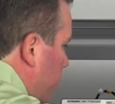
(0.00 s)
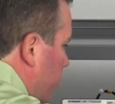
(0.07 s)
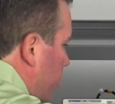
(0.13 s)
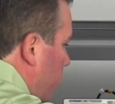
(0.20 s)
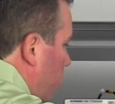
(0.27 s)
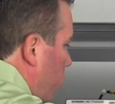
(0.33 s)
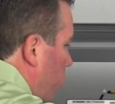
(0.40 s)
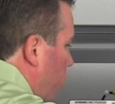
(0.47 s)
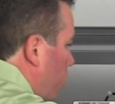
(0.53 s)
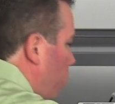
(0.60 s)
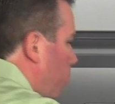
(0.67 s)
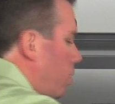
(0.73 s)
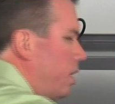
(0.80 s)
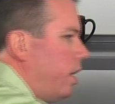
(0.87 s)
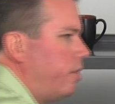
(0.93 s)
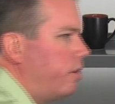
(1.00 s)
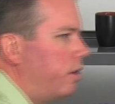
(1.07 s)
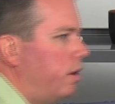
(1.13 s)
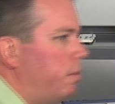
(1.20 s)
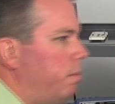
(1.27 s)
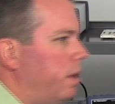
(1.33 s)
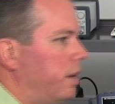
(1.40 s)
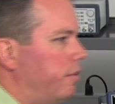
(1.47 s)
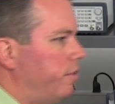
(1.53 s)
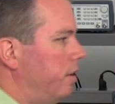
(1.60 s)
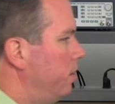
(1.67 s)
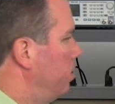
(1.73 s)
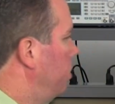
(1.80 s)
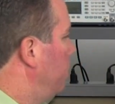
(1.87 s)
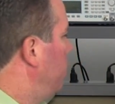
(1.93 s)
So one other
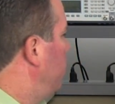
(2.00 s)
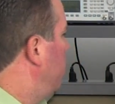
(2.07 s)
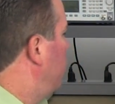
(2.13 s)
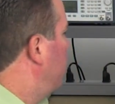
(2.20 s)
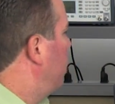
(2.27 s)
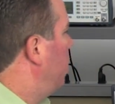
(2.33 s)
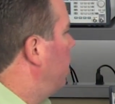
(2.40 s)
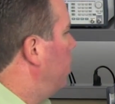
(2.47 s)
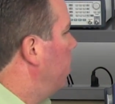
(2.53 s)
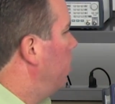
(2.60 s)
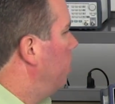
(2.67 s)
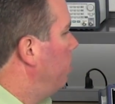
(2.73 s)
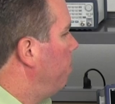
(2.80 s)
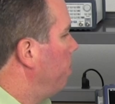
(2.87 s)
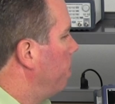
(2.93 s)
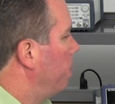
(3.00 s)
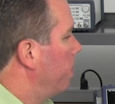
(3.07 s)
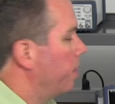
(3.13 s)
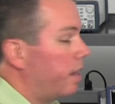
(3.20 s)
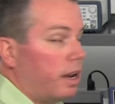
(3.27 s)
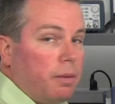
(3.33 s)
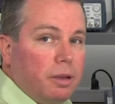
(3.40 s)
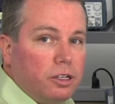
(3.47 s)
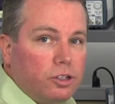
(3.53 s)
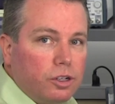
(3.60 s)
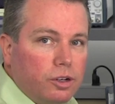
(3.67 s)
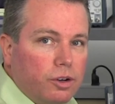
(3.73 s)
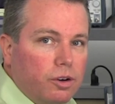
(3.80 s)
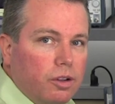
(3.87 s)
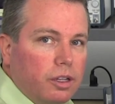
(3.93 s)
benefit that I
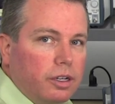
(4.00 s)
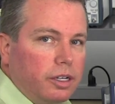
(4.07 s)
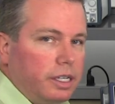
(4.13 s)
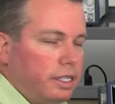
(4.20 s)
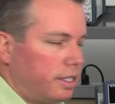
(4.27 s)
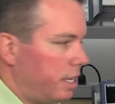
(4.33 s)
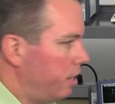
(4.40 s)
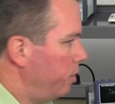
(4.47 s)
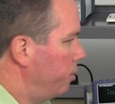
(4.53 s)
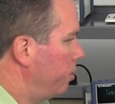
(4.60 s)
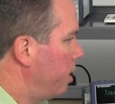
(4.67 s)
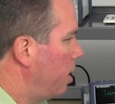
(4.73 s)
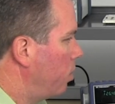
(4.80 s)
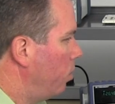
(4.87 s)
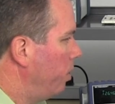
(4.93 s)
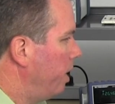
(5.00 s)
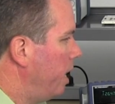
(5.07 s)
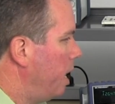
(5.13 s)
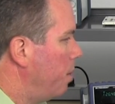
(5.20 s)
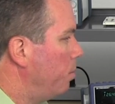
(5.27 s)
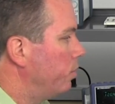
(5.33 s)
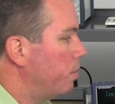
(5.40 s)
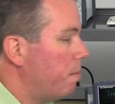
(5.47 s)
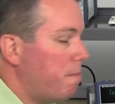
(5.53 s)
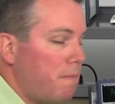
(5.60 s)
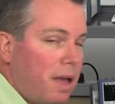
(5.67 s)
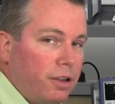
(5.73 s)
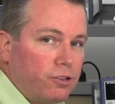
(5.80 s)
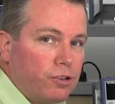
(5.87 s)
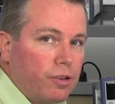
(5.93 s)
mentioned earlier is that you're not only able to
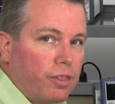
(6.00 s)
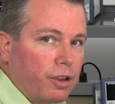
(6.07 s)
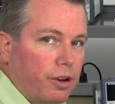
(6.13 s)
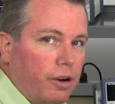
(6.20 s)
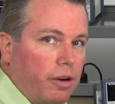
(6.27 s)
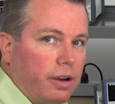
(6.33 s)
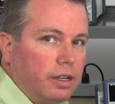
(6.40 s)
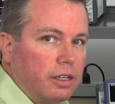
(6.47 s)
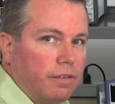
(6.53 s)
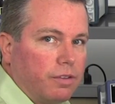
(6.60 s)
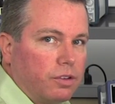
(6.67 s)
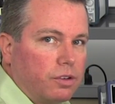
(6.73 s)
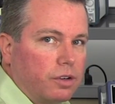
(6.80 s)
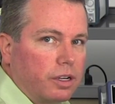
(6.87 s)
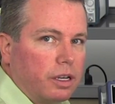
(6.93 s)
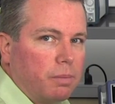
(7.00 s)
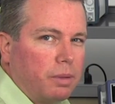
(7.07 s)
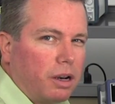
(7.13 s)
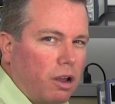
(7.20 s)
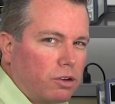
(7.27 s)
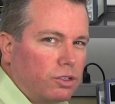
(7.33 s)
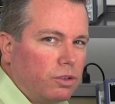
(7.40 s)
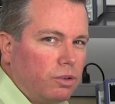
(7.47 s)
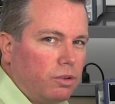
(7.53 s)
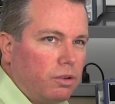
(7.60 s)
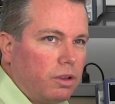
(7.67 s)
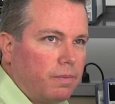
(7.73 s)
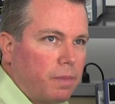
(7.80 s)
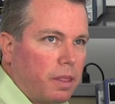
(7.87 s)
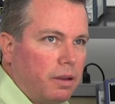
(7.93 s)
measure the current of the circuit, but
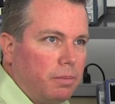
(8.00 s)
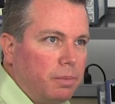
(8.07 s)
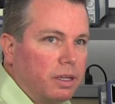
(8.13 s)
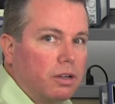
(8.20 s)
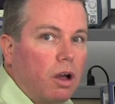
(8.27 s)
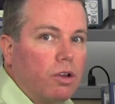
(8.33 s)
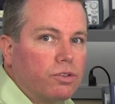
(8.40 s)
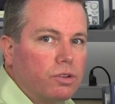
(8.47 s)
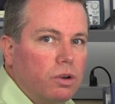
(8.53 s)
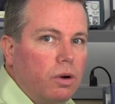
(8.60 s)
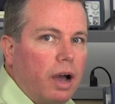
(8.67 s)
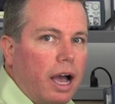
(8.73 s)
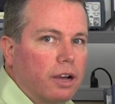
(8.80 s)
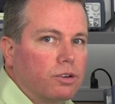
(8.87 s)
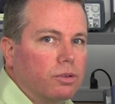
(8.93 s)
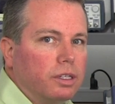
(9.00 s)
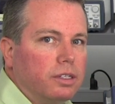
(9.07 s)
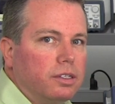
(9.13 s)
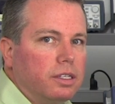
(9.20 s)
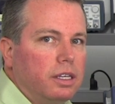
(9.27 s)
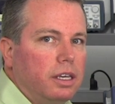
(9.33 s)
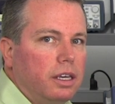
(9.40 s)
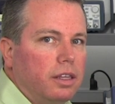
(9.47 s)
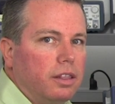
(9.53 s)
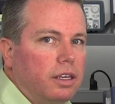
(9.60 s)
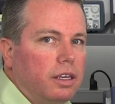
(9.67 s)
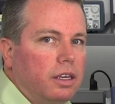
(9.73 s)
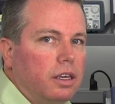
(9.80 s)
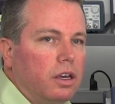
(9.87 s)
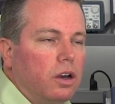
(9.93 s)
also actually see
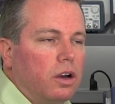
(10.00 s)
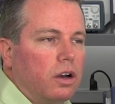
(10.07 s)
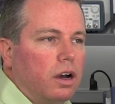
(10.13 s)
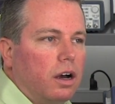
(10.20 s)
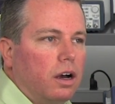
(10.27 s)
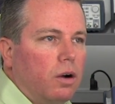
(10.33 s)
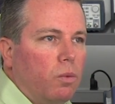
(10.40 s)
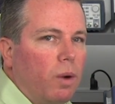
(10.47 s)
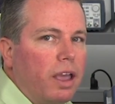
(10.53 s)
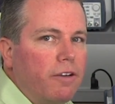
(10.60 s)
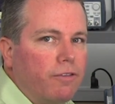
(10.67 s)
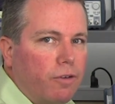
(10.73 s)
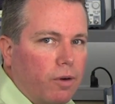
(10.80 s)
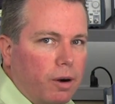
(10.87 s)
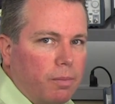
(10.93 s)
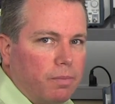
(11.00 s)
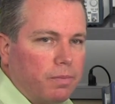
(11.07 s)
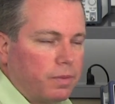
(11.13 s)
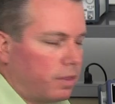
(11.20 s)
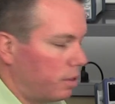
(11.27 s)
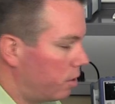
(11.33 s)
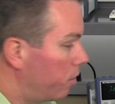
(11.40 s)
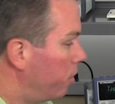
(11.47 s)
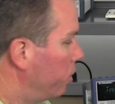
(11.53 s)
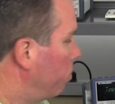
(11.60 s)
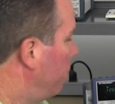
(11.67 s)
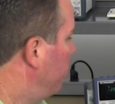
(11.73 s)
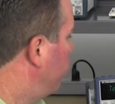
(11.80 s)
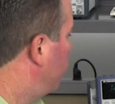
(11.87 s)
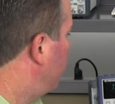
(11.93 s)
the waveform, the current
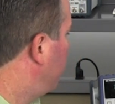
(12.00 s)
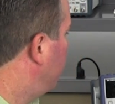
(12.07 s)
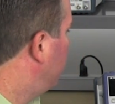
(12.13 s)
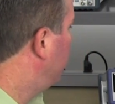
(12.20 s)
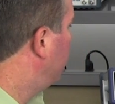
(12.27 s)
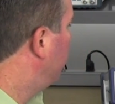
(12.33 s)
waveform.